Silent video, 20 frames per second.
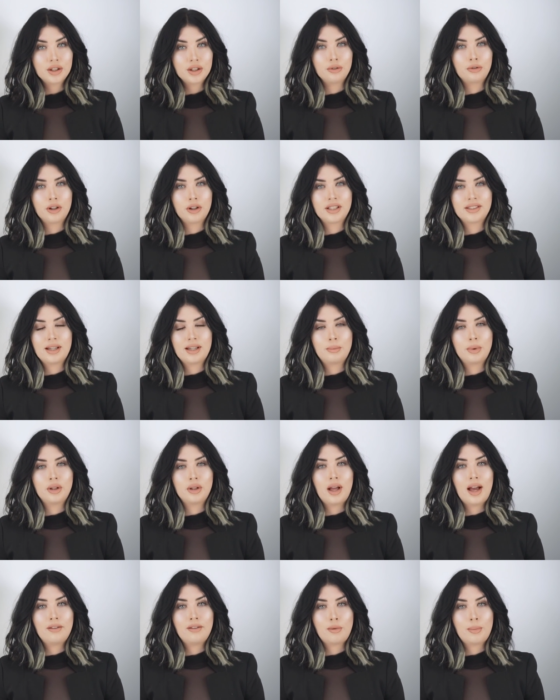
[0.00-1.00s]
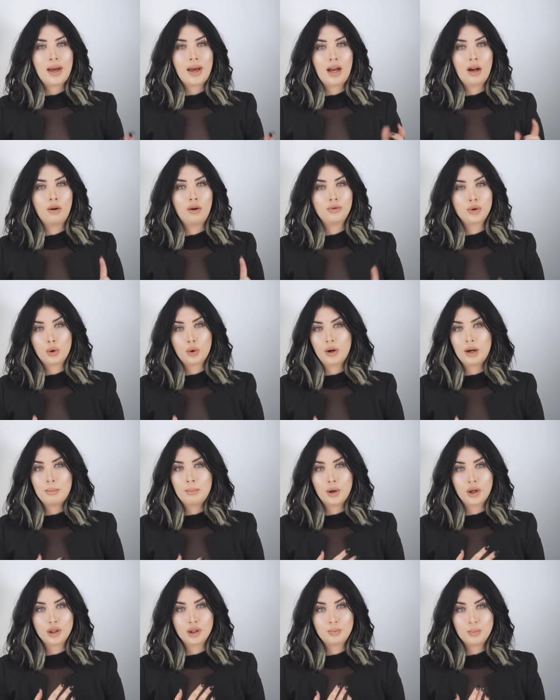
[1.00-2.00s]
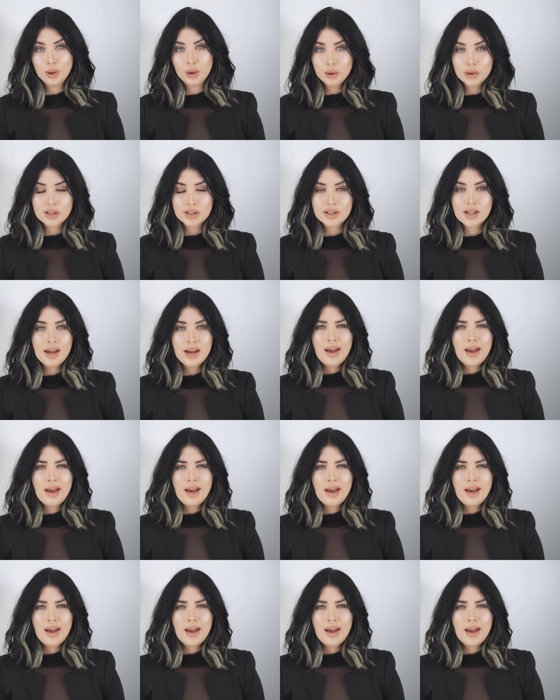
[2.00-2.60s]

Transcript: So for example, I have a pair of Tory Burch boots.